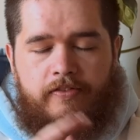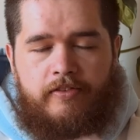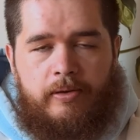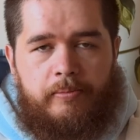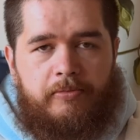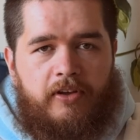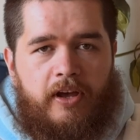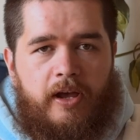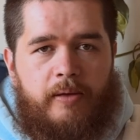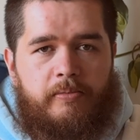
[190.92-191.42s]

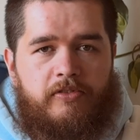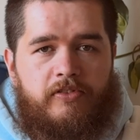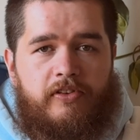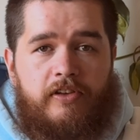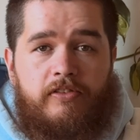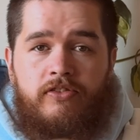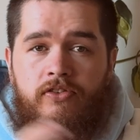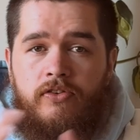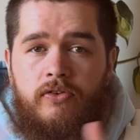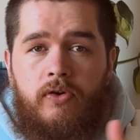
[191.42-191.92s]
sometimes
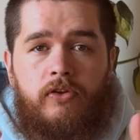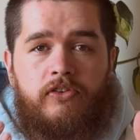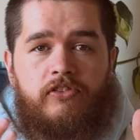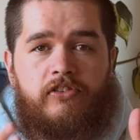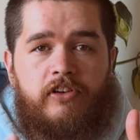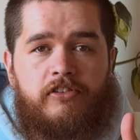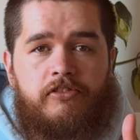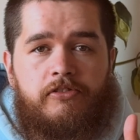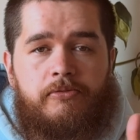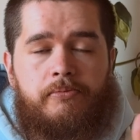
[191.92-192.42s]
it's not
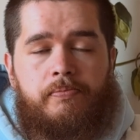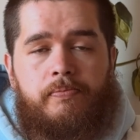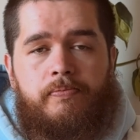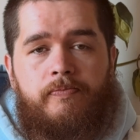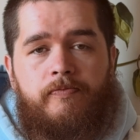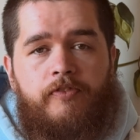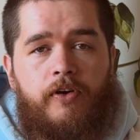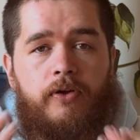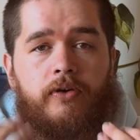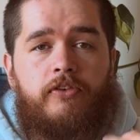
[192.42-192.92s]
just
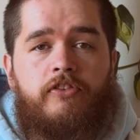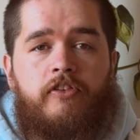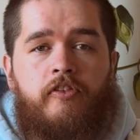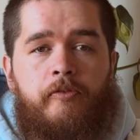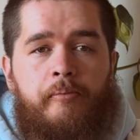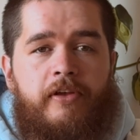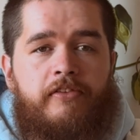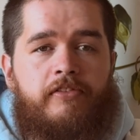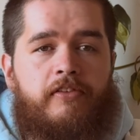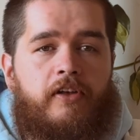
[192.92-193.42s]
photos of
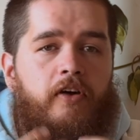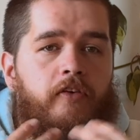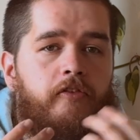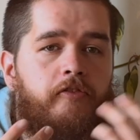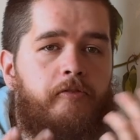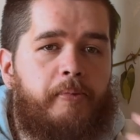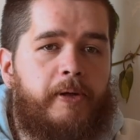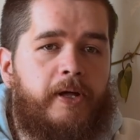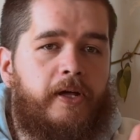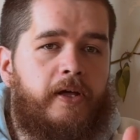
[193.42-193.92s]

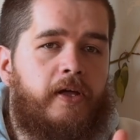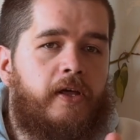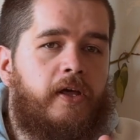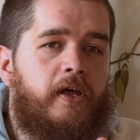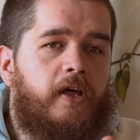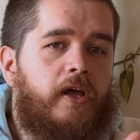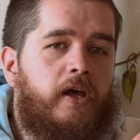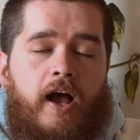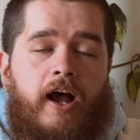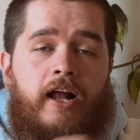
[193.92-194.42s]
myself, but
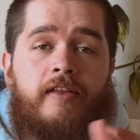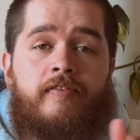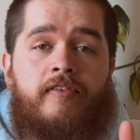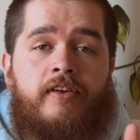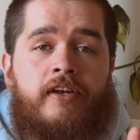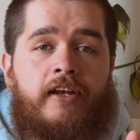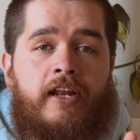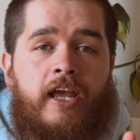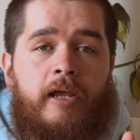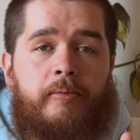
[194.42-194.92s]
I live in
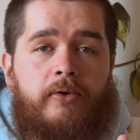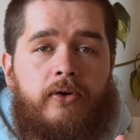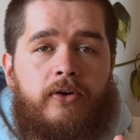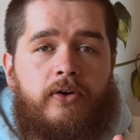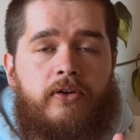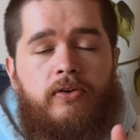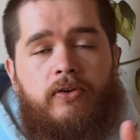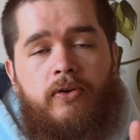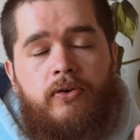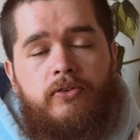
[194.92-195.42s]
a
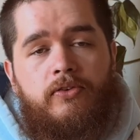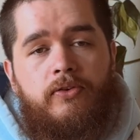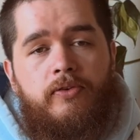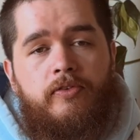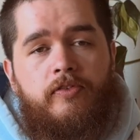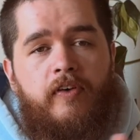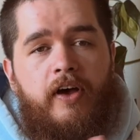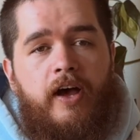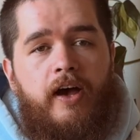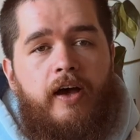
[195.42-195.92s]
neighborhood not too
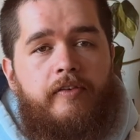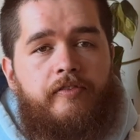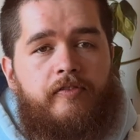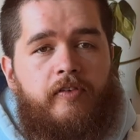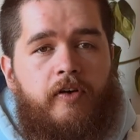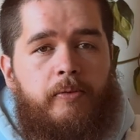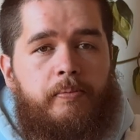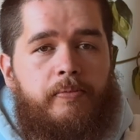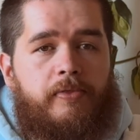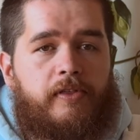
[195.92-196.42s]
far
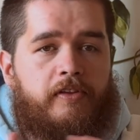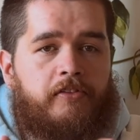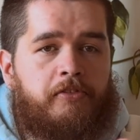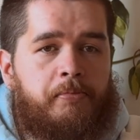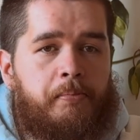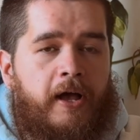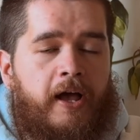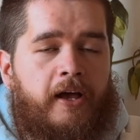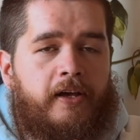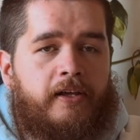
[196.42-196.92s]
from this
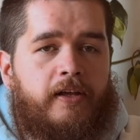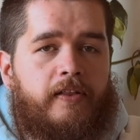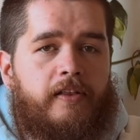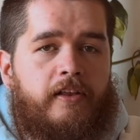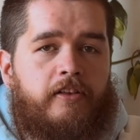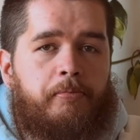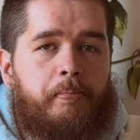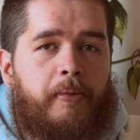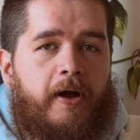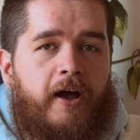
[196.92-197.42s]
market
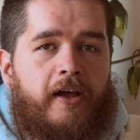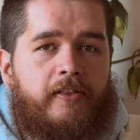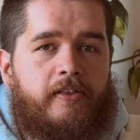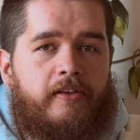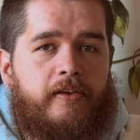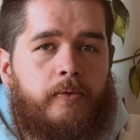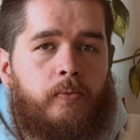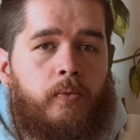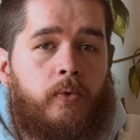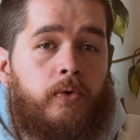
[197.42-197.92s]
that's by
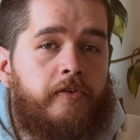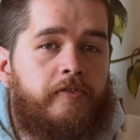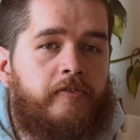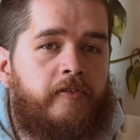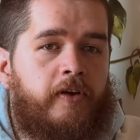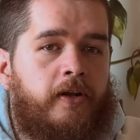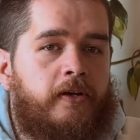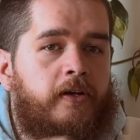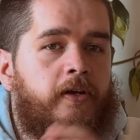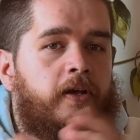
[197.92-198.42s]
the
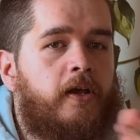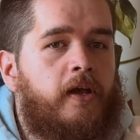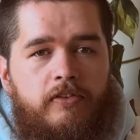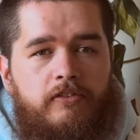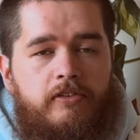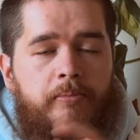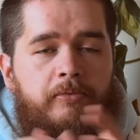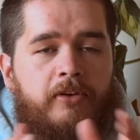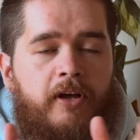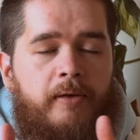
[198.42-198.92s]
waterfront.
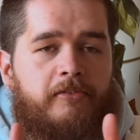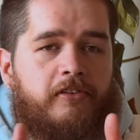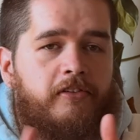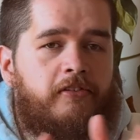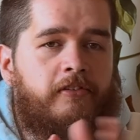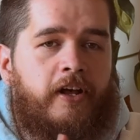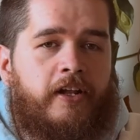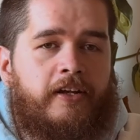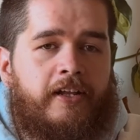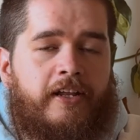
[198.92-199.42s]
Sometimes the
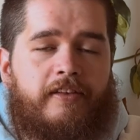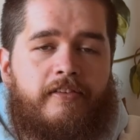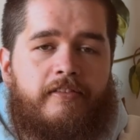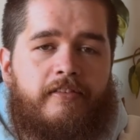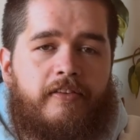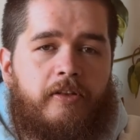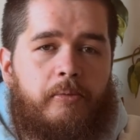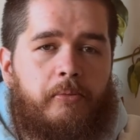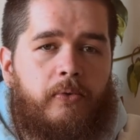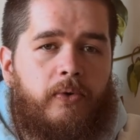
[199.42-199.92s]
sun hits
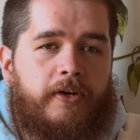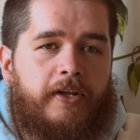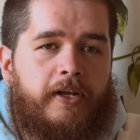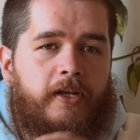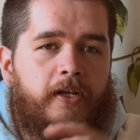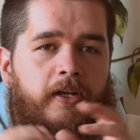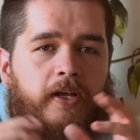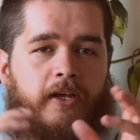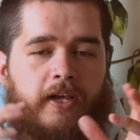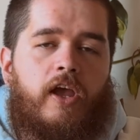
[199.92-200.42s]
in the
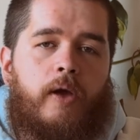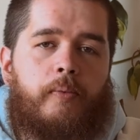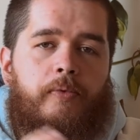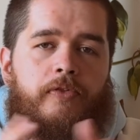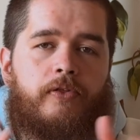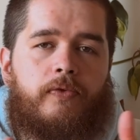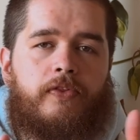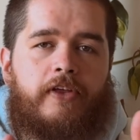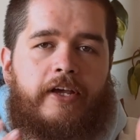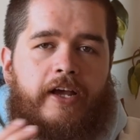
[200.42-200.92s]
morning, and with
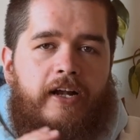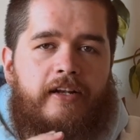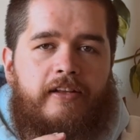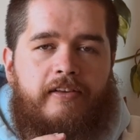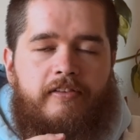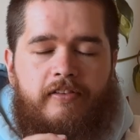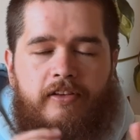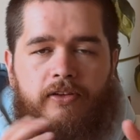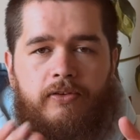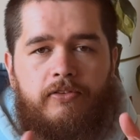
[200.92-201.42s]
all the
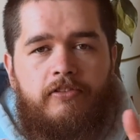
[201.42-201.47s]
colors that you